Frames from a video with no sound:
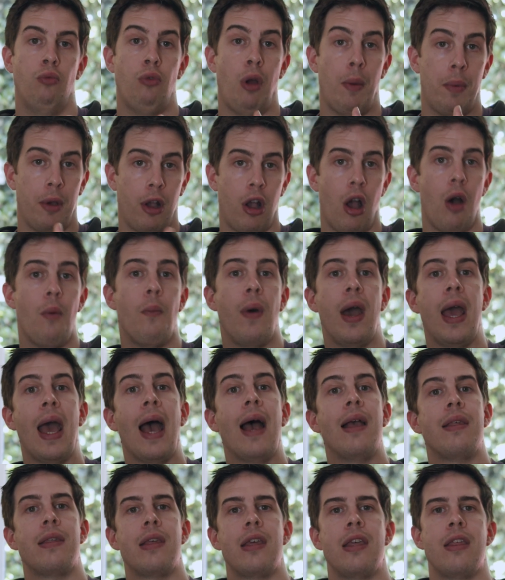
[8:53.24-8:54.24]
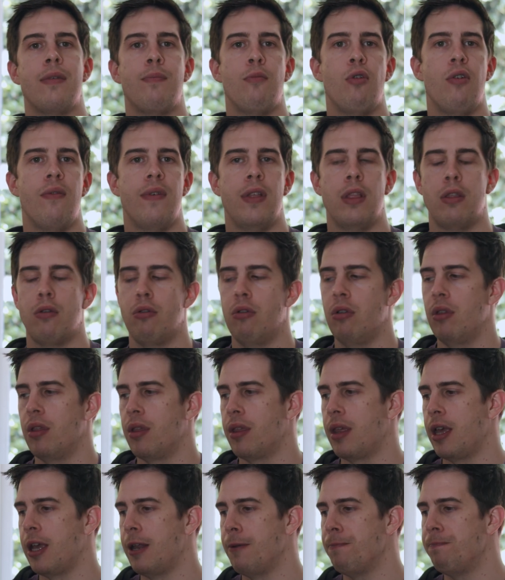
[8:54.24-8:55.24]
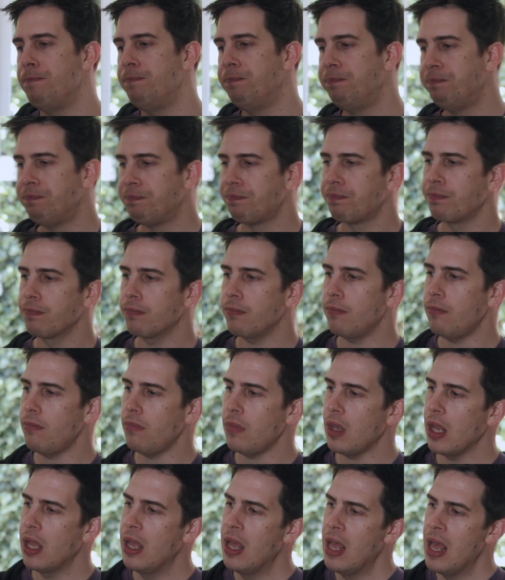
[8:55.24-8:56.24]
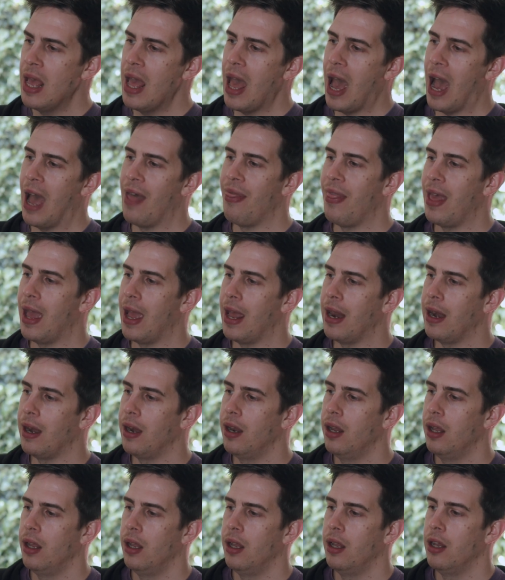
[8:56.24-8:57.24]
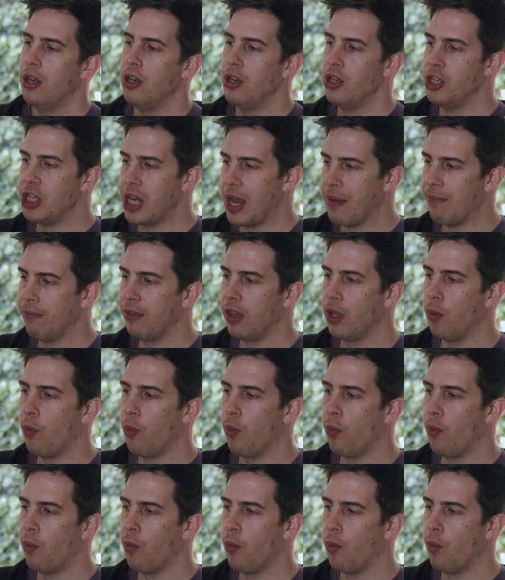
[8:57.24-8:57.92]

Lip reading: Robert Conway as he's moving through the scene. And then generally